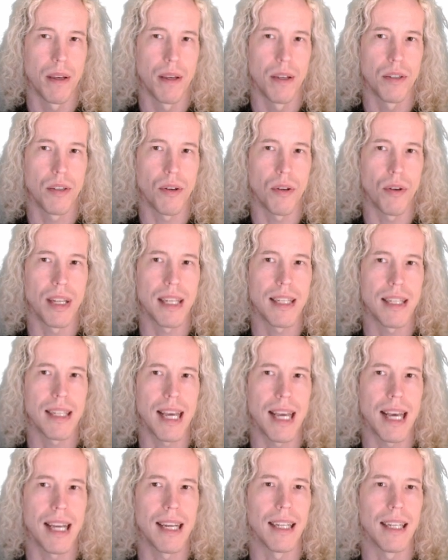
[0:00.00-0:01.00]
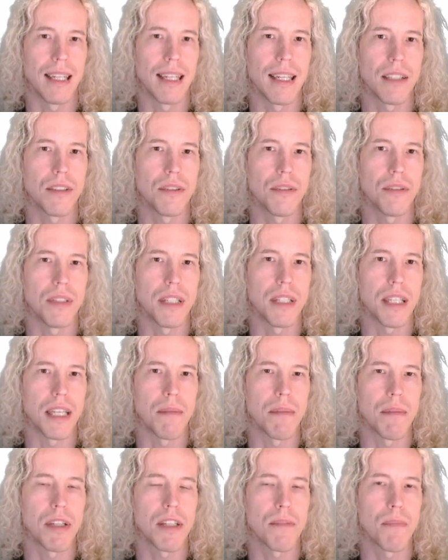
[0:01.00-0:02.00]
So let's add a link to the
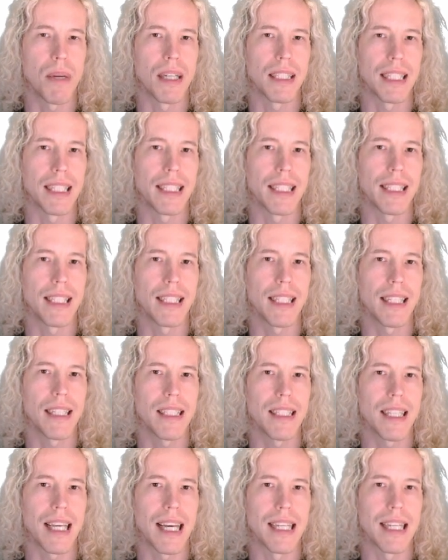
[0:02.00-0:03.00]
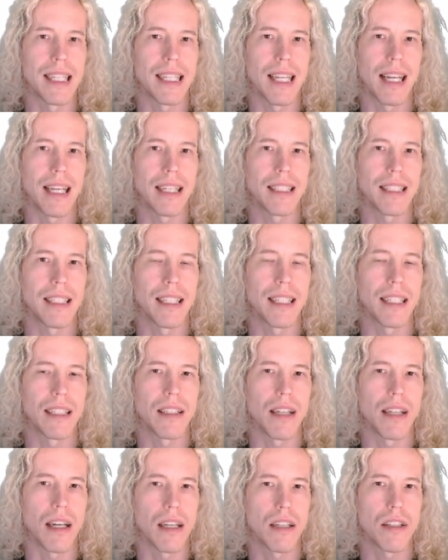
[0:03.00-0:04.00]
image by clicking it and selecting
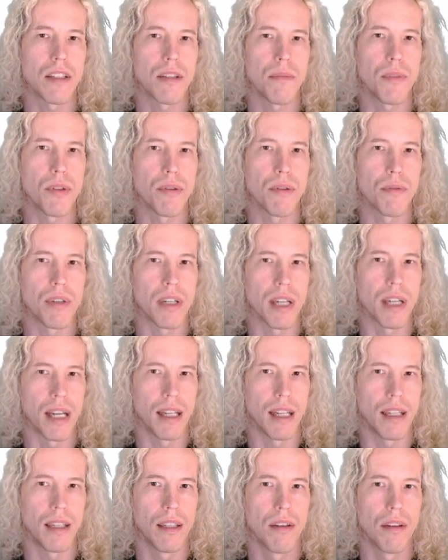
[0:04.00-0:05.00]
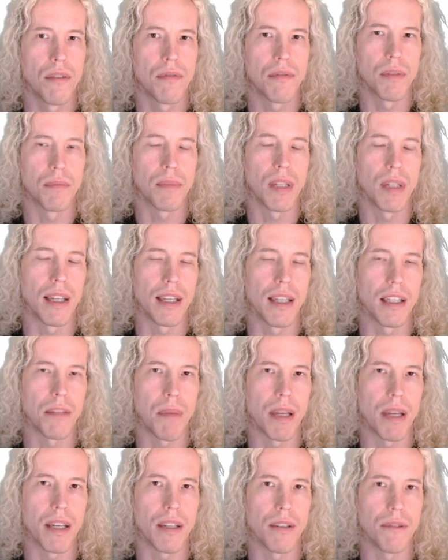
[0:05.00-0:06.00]
Custom URL from the link
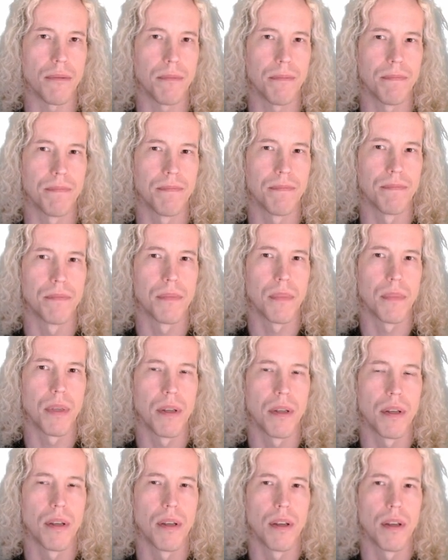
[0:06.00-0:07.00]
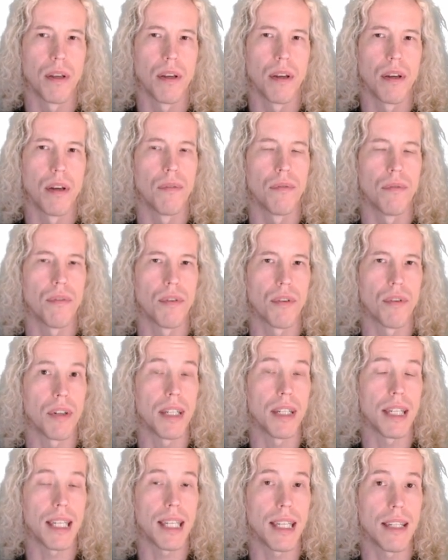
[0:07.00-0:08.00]
menu. For
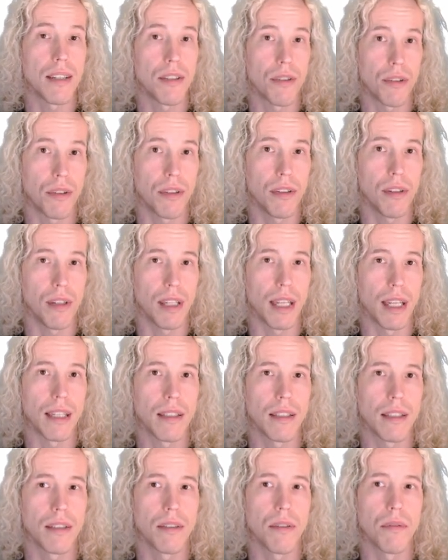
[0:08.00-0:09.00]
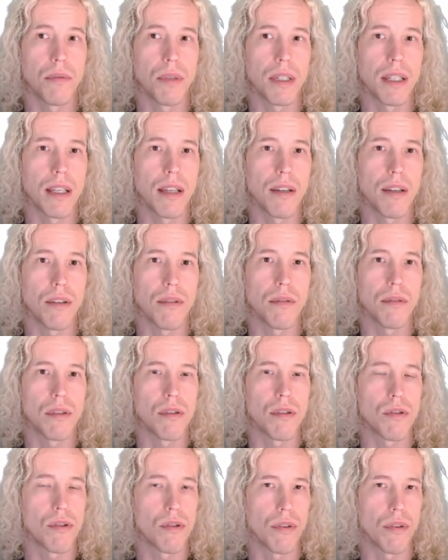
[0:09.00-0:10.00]
an internal link, we can use
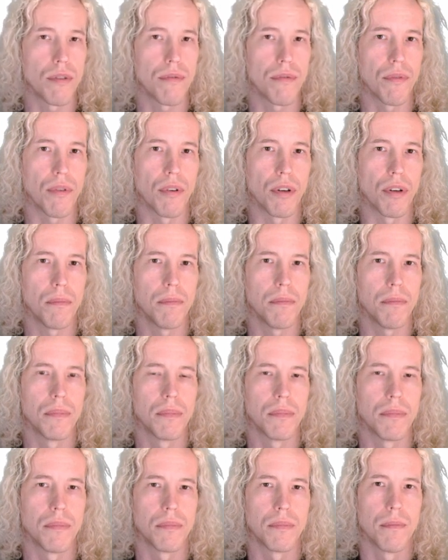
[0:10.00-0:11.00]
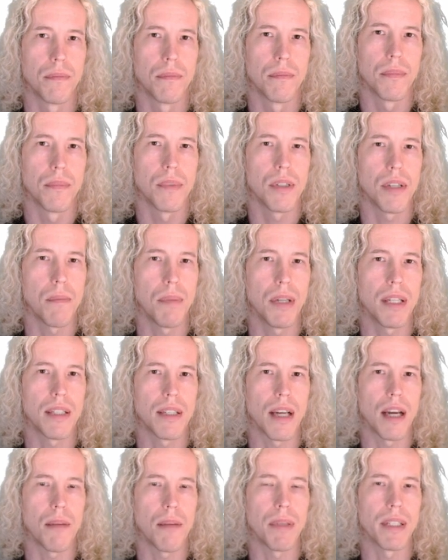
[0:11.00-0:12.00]
the short form, simply
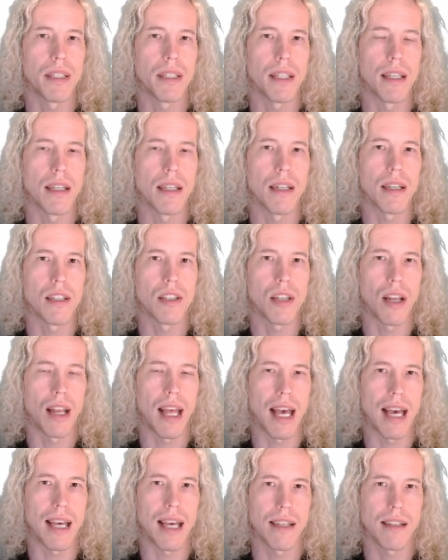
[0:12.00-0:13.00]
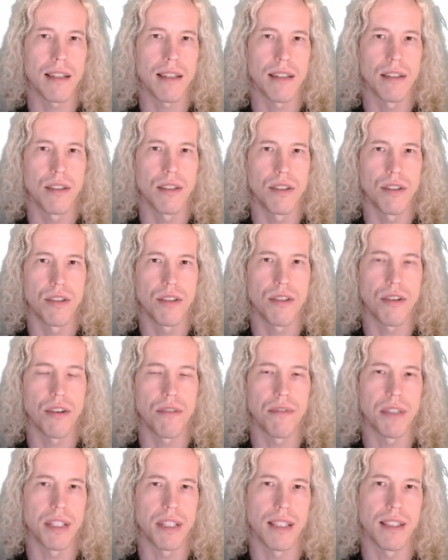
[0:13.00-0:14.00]
typing in
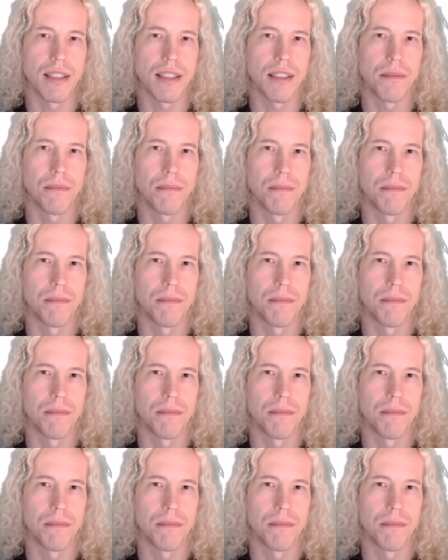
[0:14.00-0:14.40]
/services.